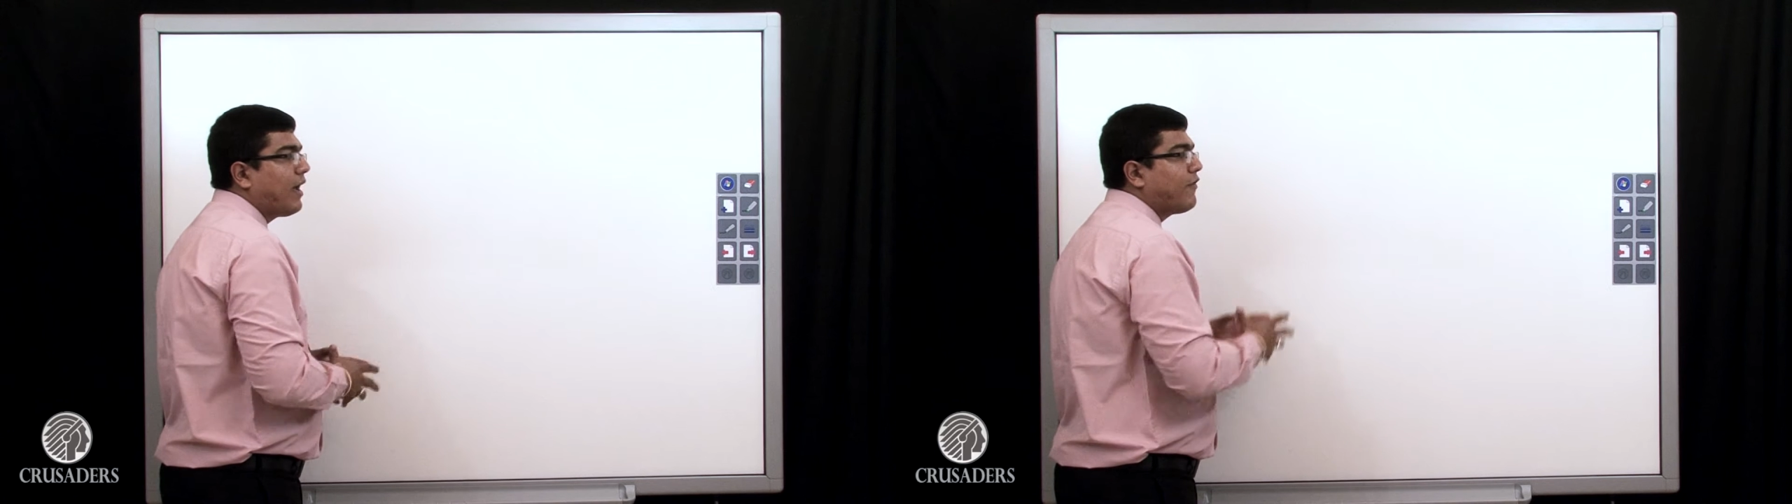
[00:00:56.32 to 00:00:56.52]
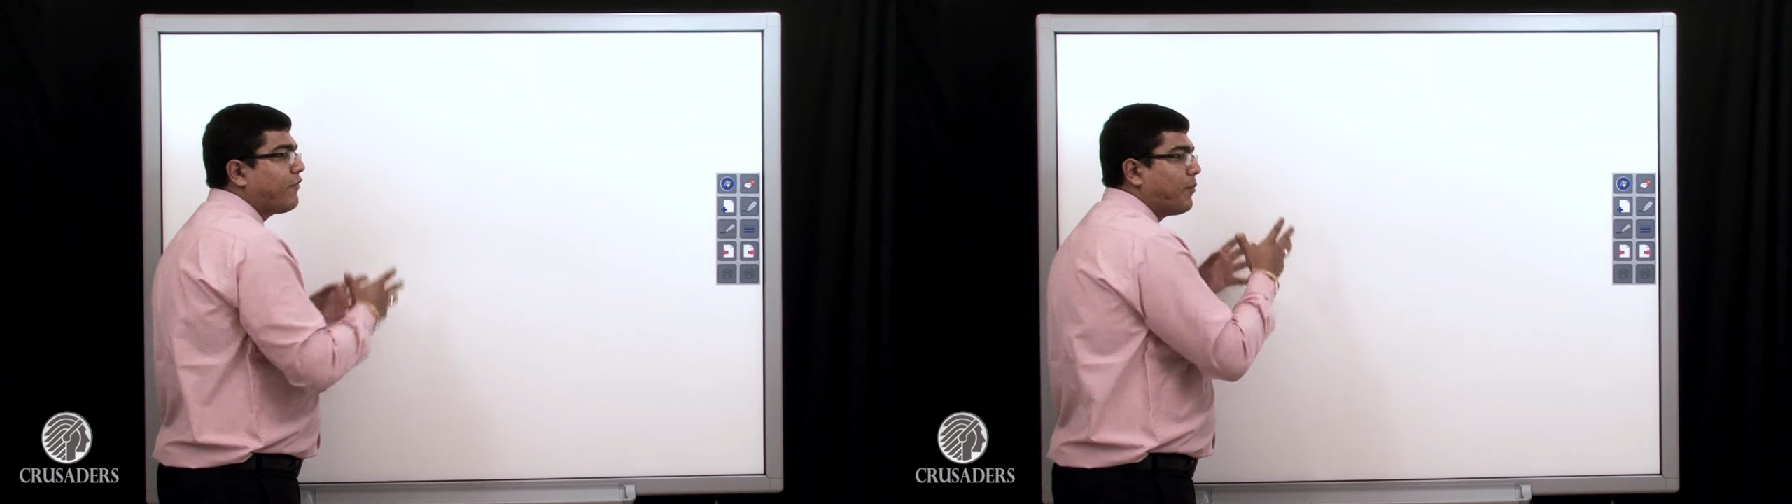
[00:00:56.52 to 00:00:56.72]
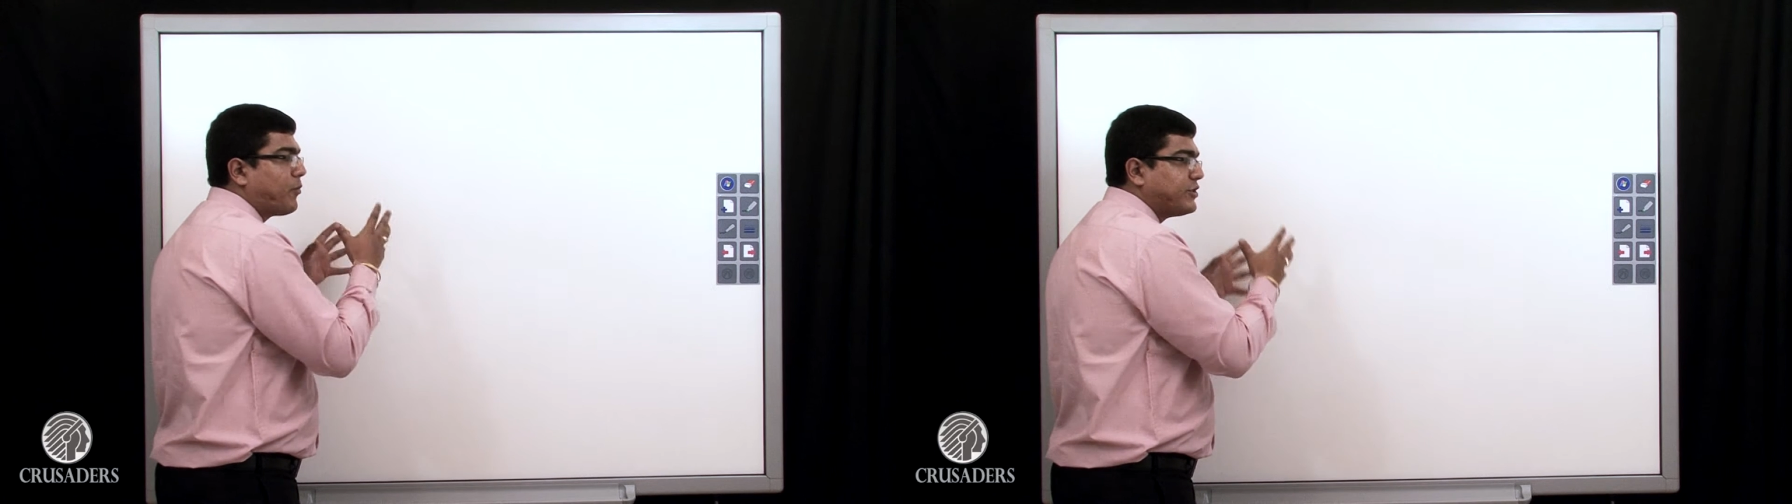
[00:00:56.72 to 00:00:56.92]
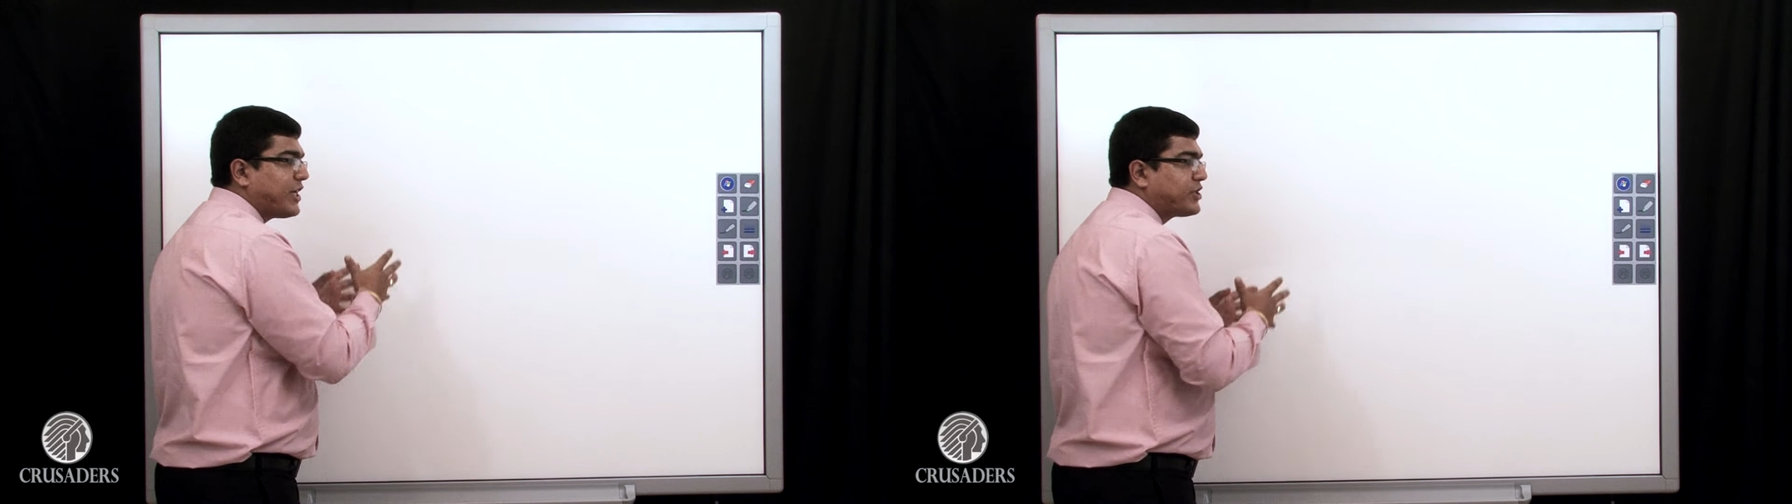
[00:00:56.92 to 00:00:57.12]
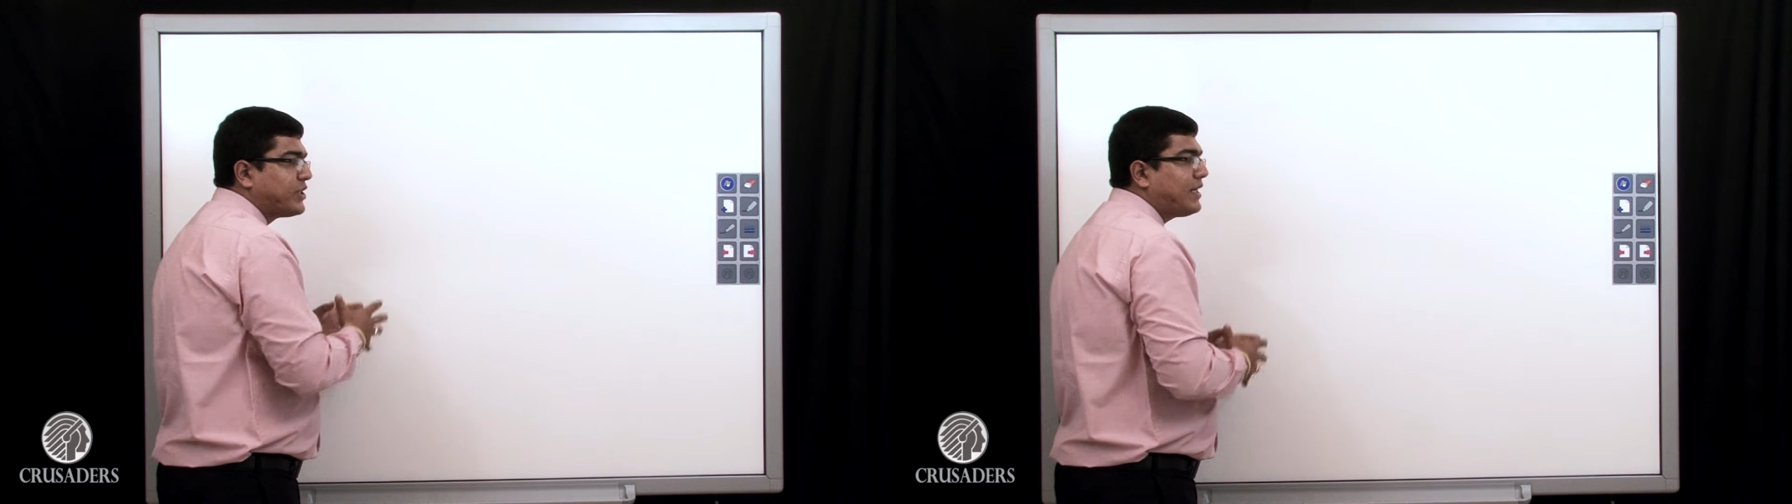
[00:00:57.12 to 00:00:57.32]
for
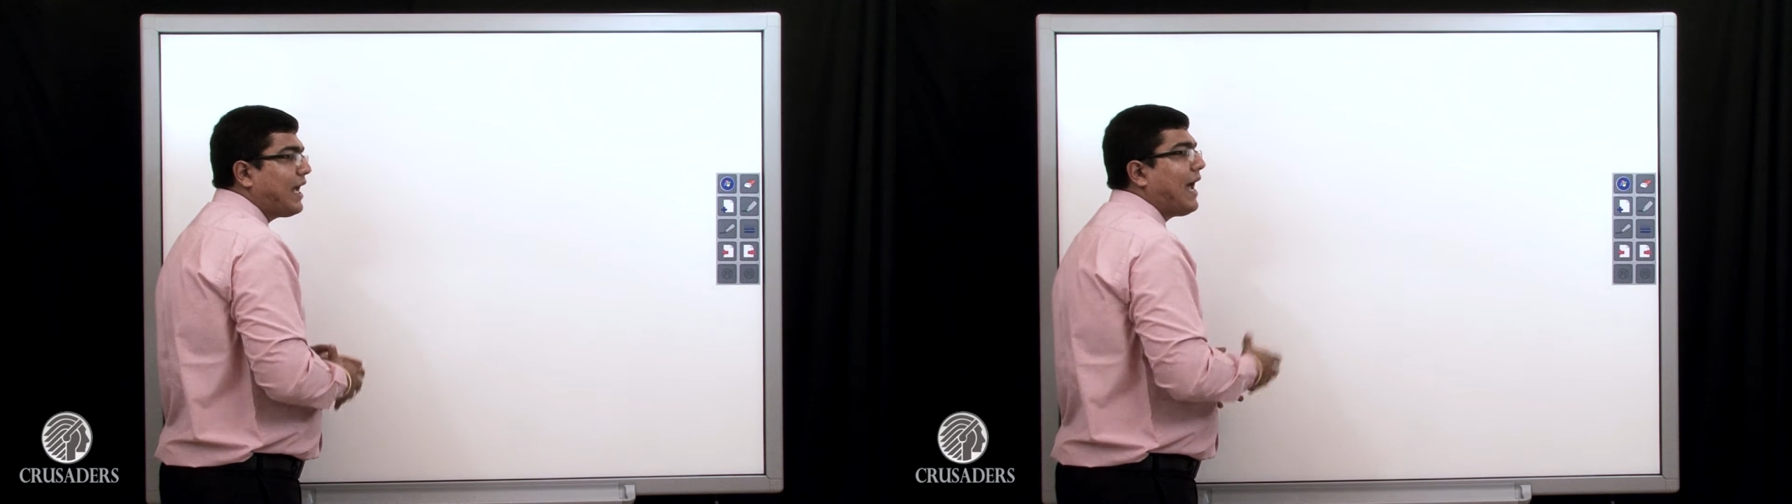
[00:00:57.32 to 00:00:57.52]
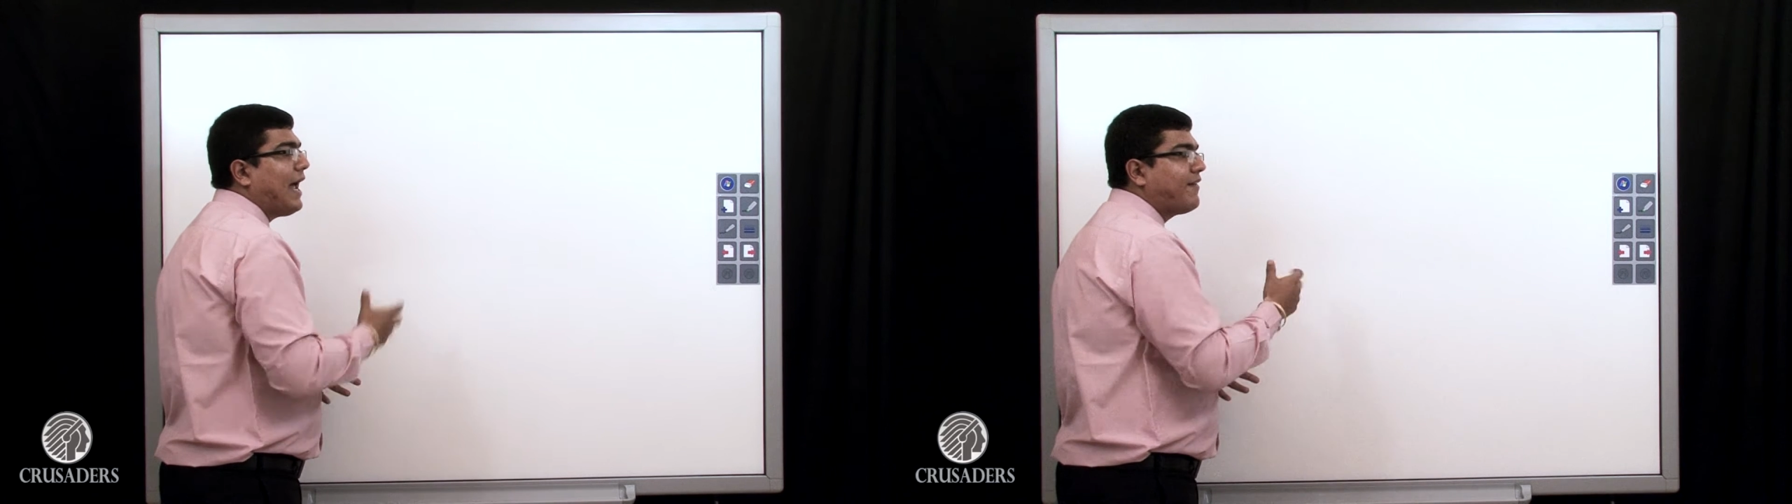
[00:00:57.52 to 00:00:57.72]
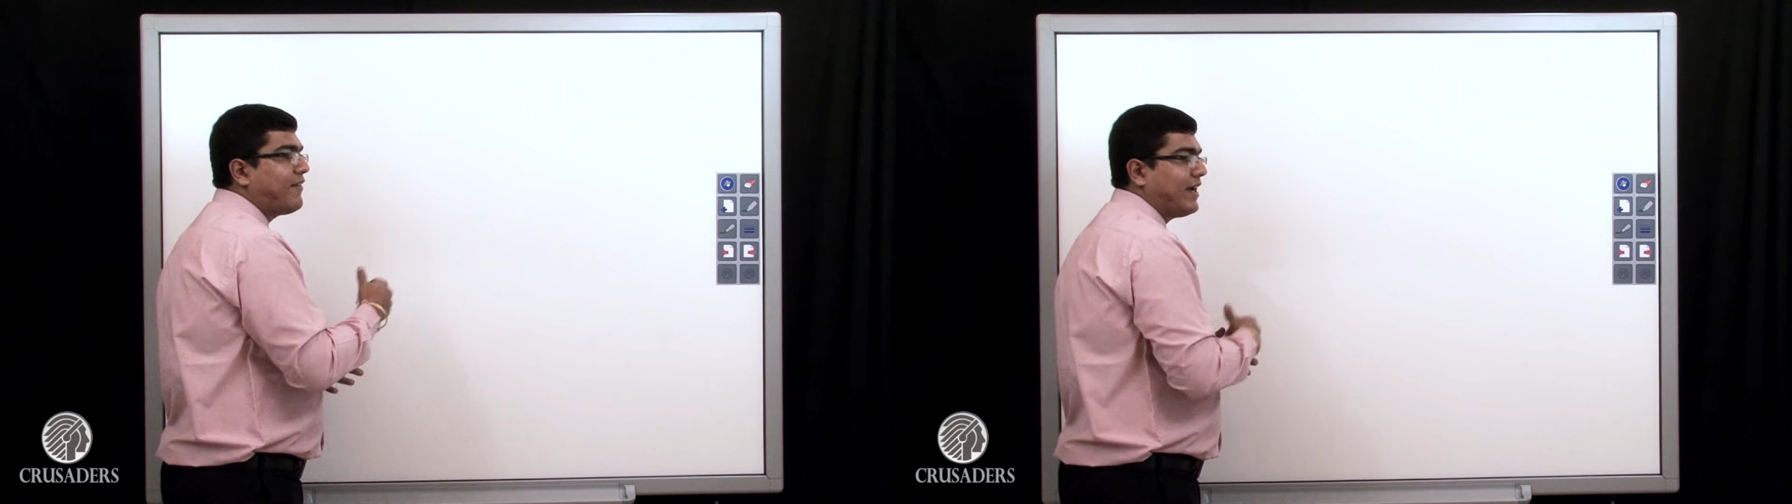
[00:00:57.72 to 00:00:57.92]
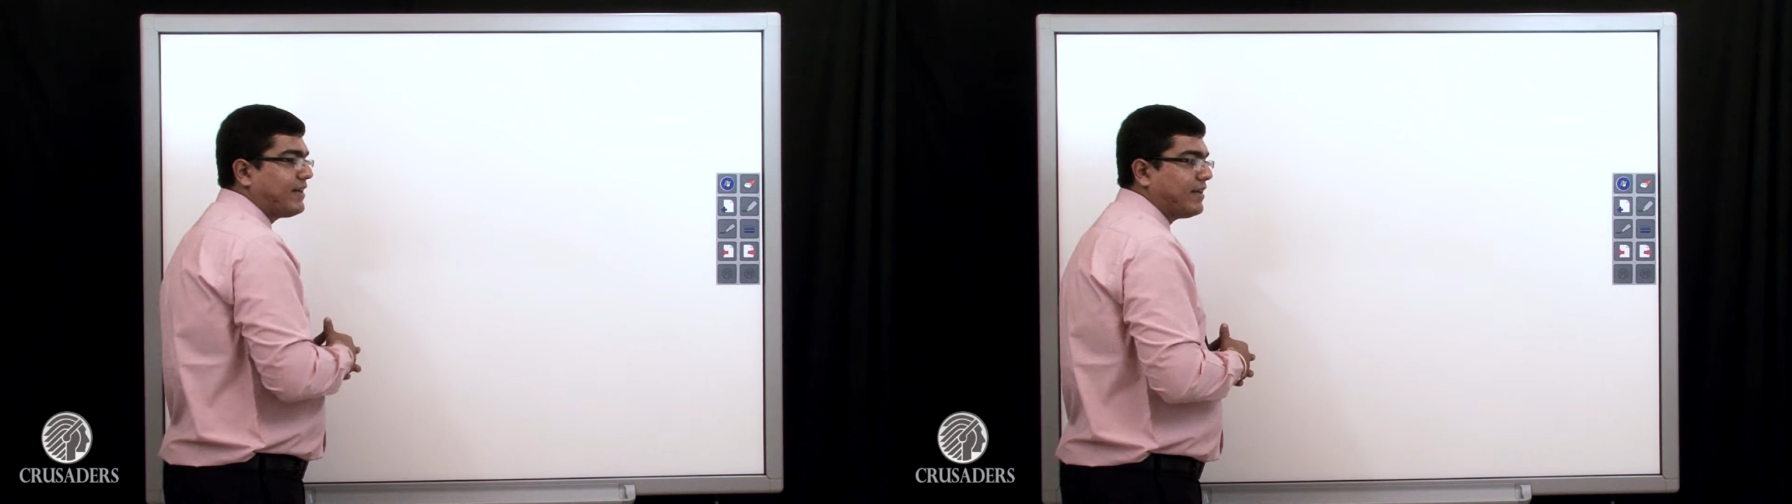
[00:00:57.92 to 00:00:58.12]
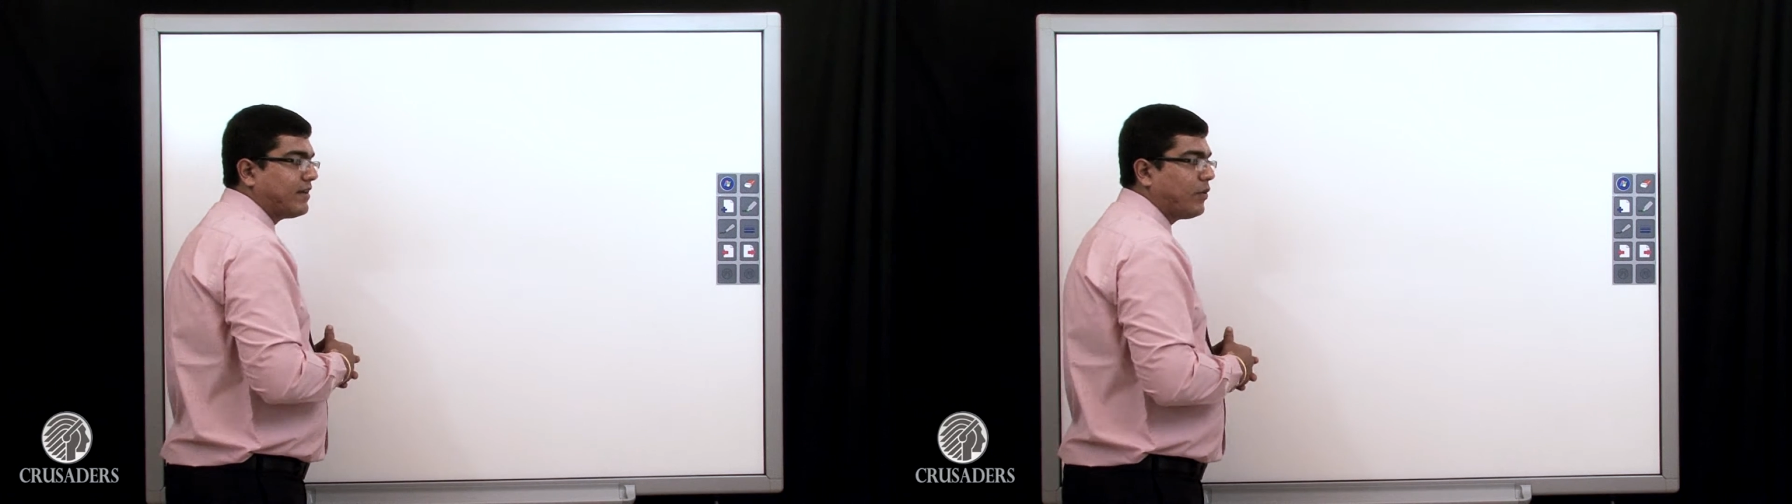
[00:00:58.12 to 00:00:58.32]
projection and
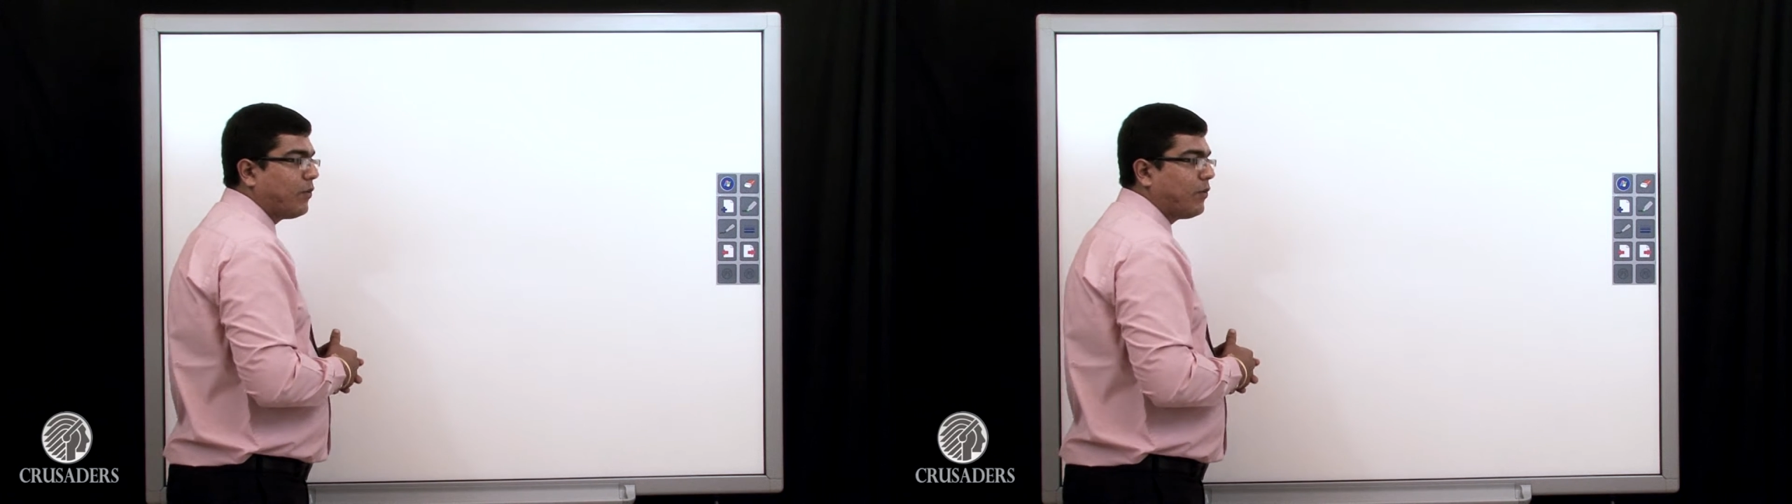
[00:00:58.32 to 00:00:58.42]
writing